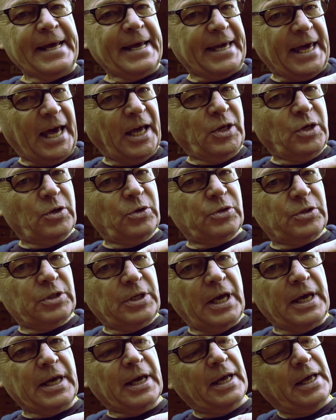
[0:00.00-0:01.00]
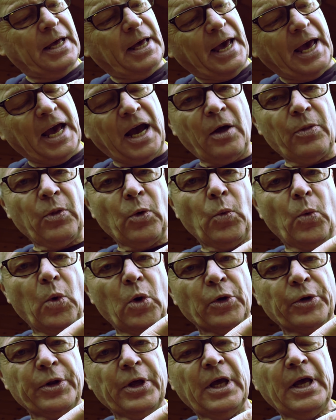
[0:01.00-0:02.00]
Can you see how the
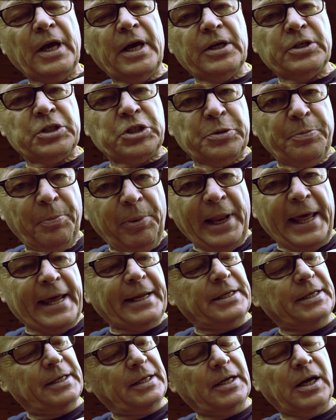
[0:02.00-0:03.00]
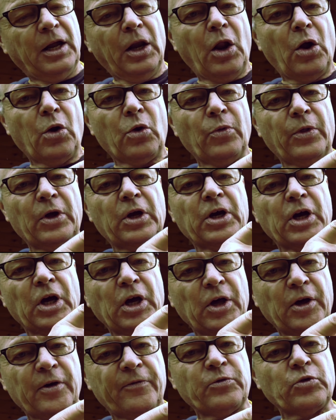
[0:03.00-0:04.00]
wood has split along the
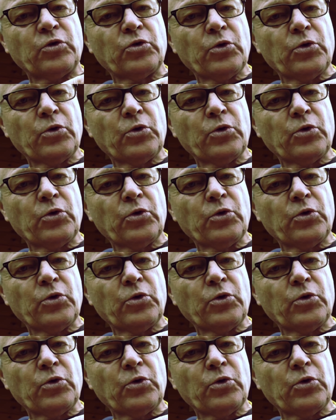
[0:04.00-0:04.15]
curved